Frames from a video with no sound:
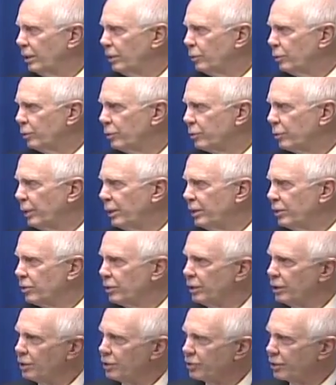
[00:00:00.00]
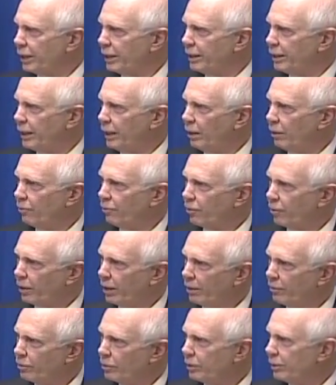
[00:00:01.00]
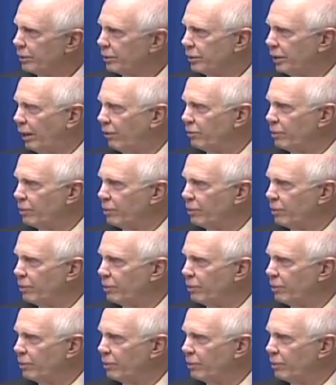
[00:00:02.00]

interest rates, going to stay down forever? It's,